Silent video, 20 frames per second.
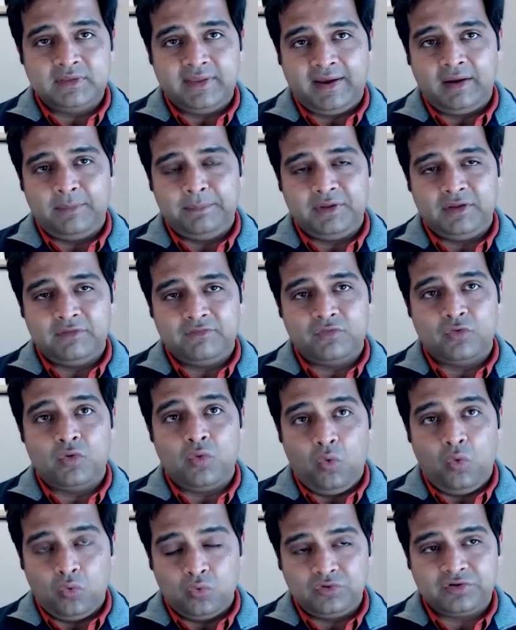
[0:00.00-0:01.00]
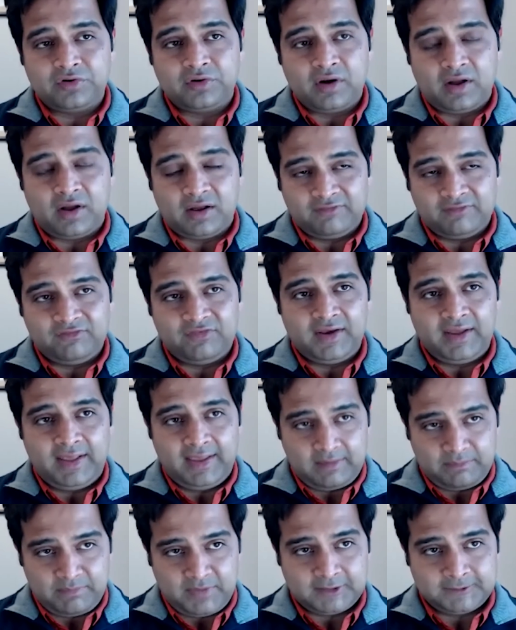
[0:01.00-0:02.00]
therapy for older unfit
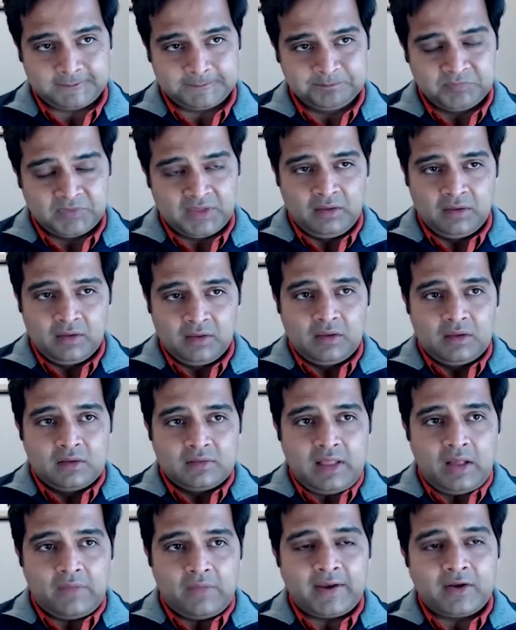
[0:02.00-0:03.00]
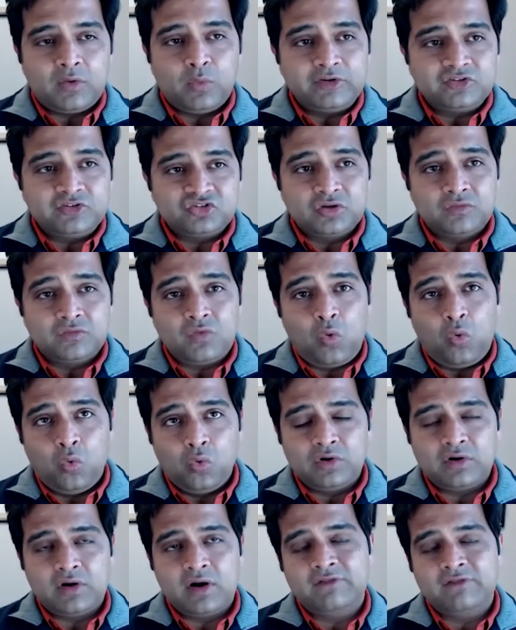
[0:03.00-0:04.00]
AML. Now that question of
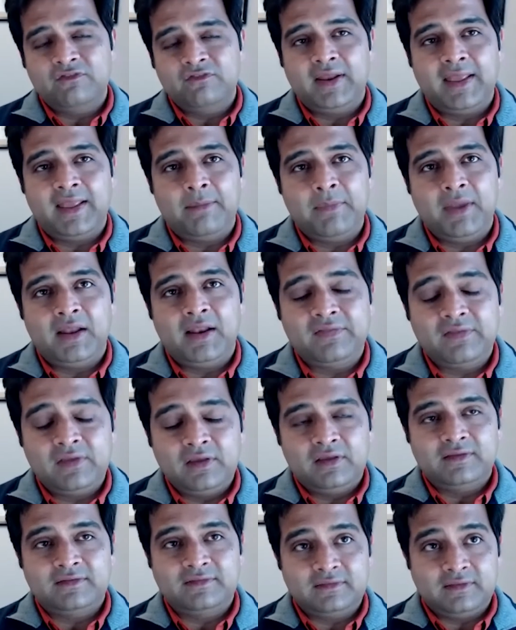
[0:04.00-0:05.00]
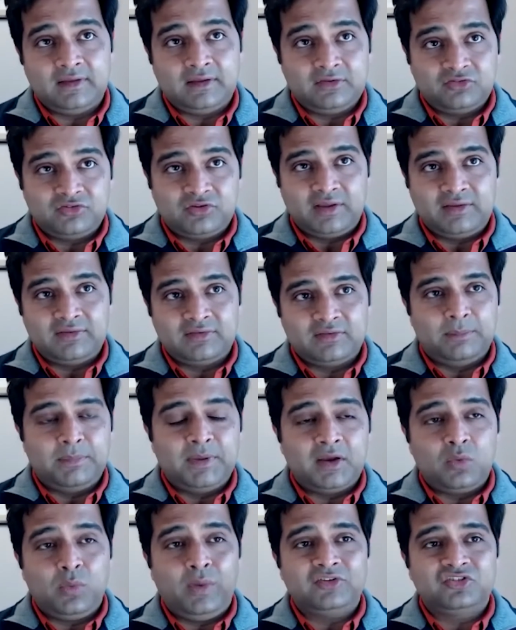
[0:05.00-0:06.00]
older unfit AML, I think is the
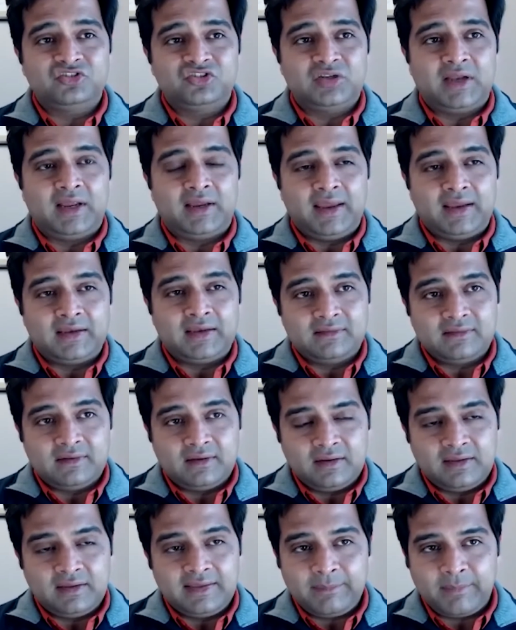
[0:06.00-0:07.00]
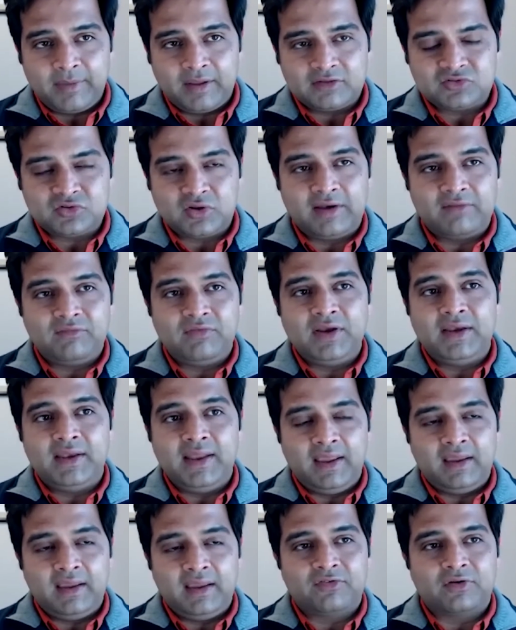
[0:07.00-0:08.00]
big question. I get emails on every
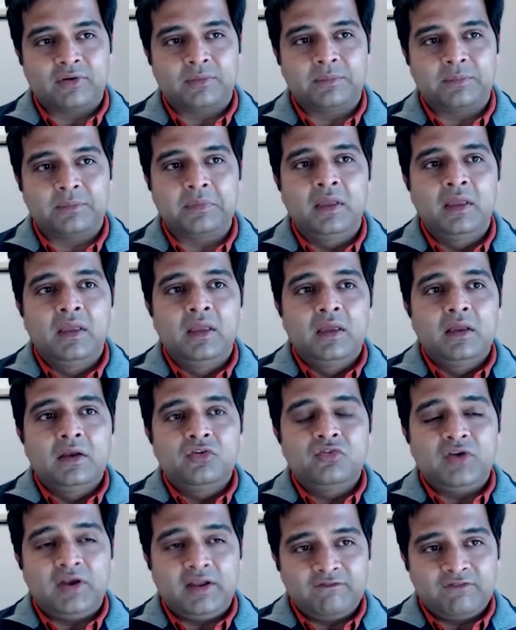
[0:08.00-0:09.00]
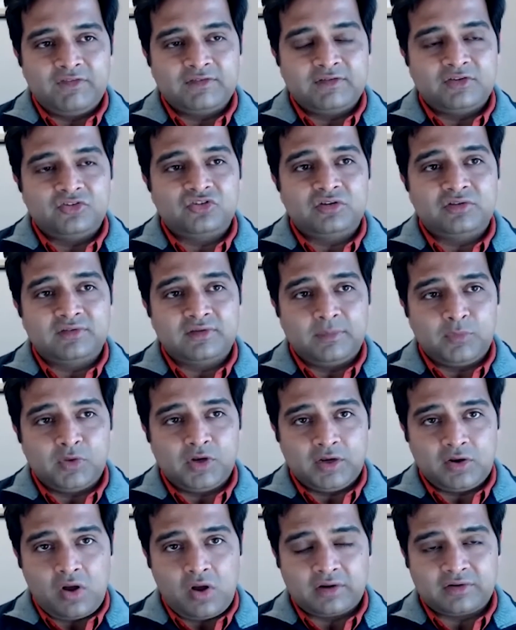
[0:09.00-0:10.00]
day from treating physicians,
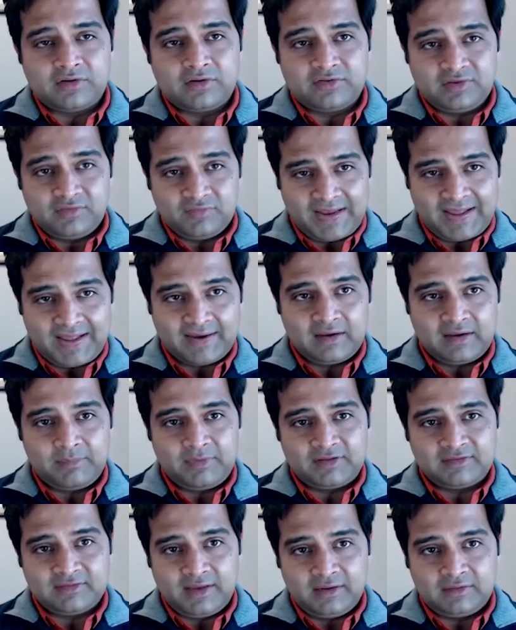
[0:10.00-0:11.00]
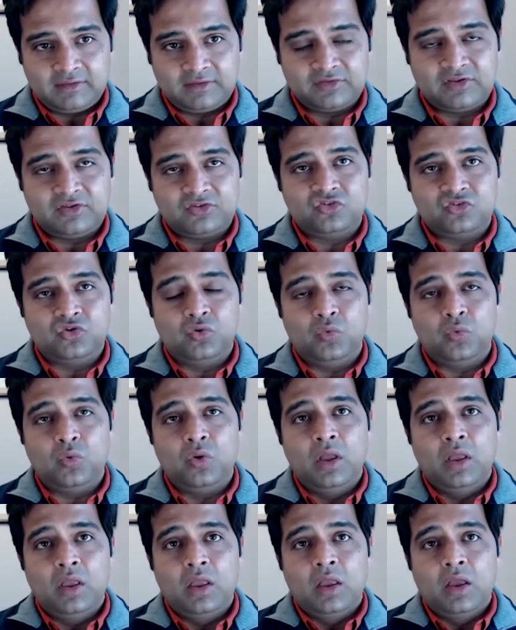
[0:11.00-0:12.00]
community doctors, even academic centers as to
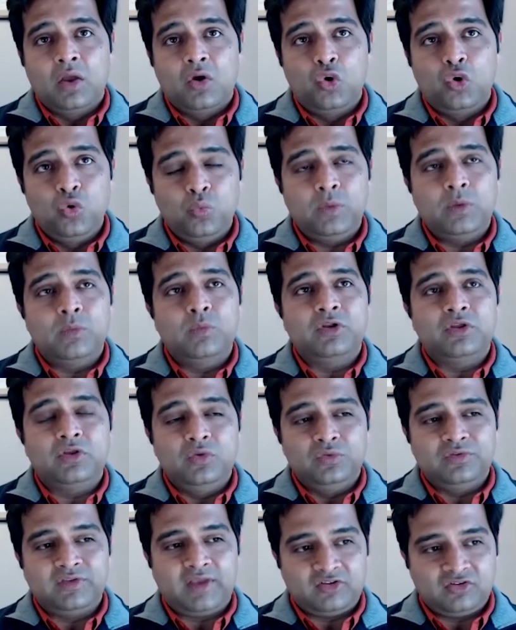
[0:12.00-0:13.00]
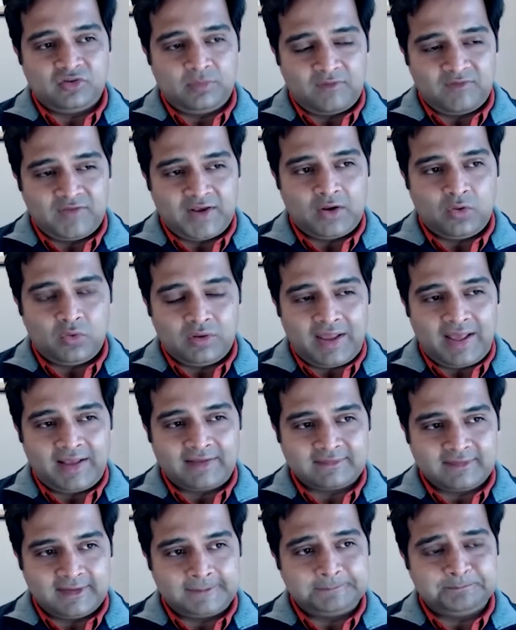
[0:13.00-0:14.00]
who we would use HMA
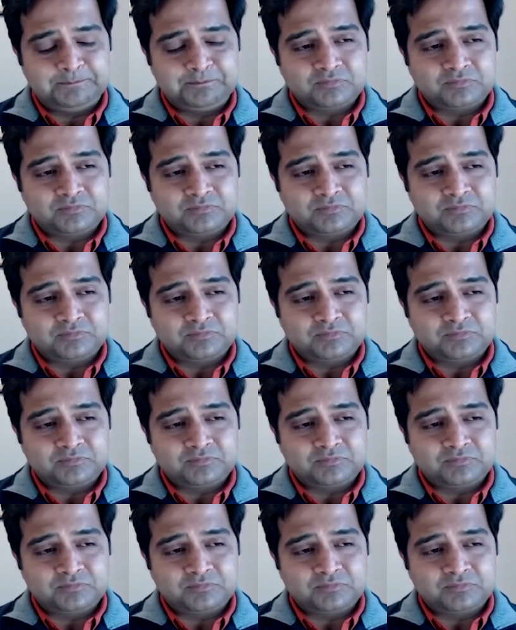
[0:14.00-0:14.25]
venetoclax in.